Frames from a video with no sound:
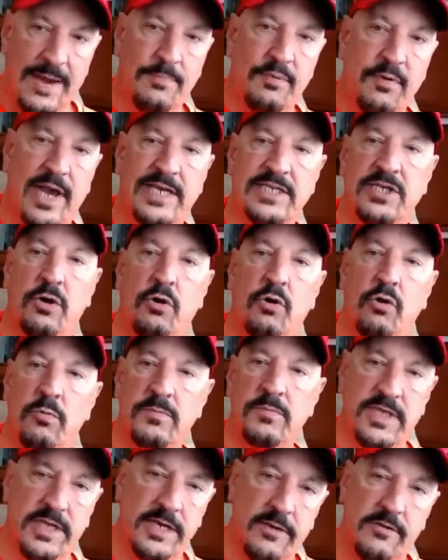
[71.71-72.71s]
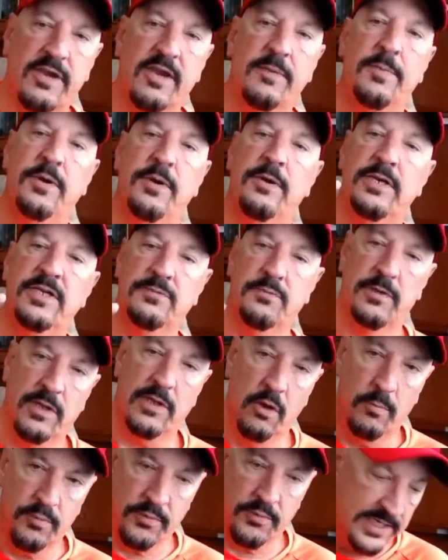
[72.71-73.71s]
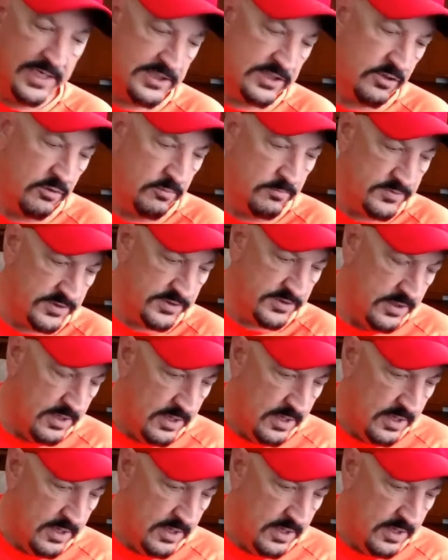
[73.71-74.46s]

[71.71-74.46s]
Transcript: price homes and other communities with low price homes.